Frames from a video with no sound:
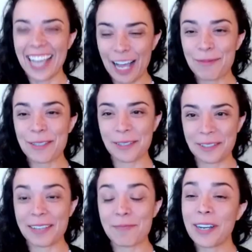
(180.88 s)

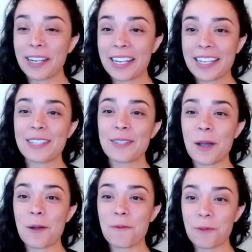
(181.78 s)
Absolutely. But it is
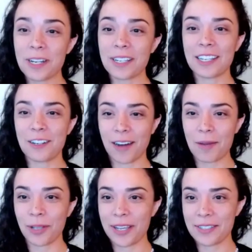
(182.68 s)
a really great
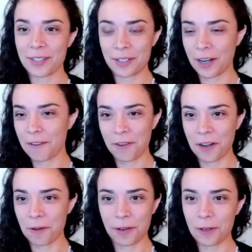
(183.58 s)
place to start for
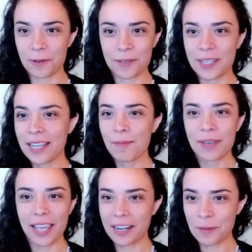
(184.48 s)
anyone who's
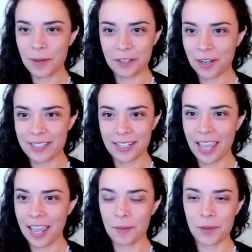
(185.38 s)
beginning to be interested in
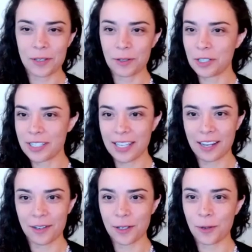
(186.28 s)
cannabis or just getting
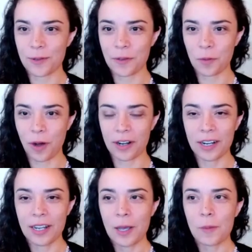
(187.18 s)
their toes in the water,
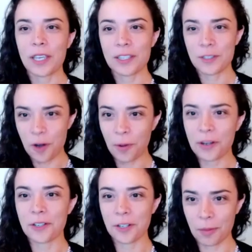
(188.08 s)
because knowing
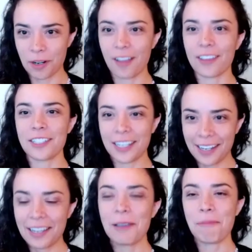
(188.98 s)
your
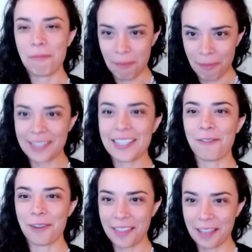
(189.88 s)
terminology makes
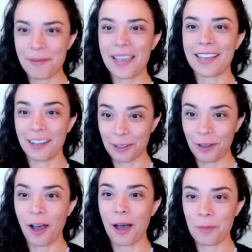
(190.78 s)
everything make a
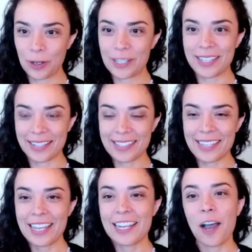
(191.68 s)
lot more sense.
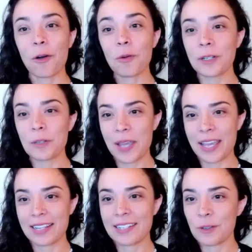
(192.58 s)
Now, it will
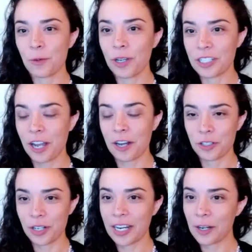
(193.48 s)
depend which
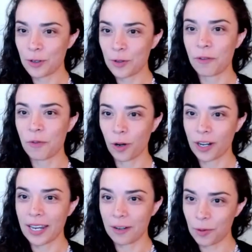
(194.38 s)
country you're sort of
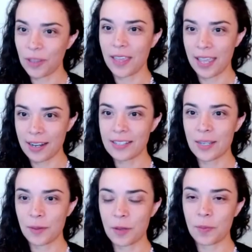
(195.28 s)
working within.
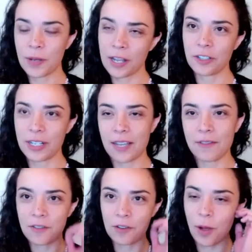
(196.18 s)
Some of the countries have
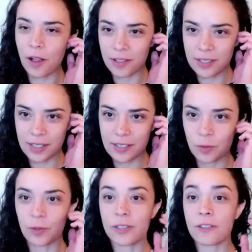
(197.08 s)
different policies that
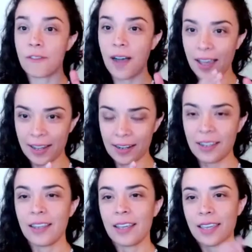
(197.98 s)
will define
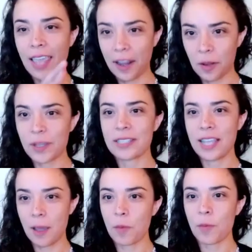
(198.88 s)
cannabis,
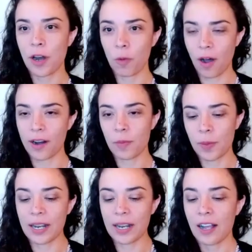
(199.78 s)
hemp, marijuana,
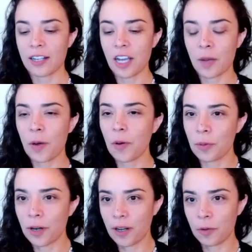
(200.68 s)
but I'll talk about
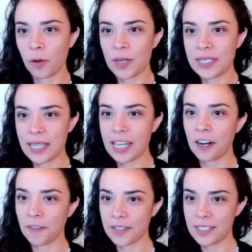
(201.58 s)
what we see here
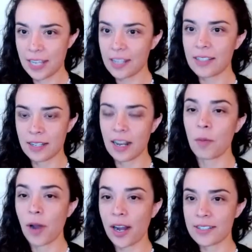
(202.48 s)
in the States, and I'm
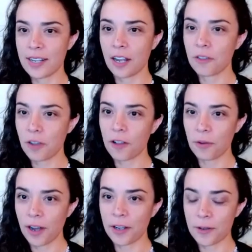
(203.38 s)
practicing out of
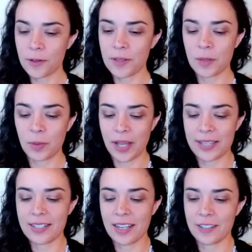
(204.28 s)
Colorado, so this
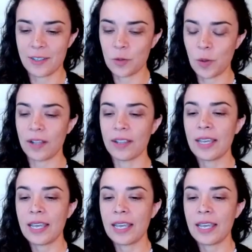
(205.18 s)
applies to us as well.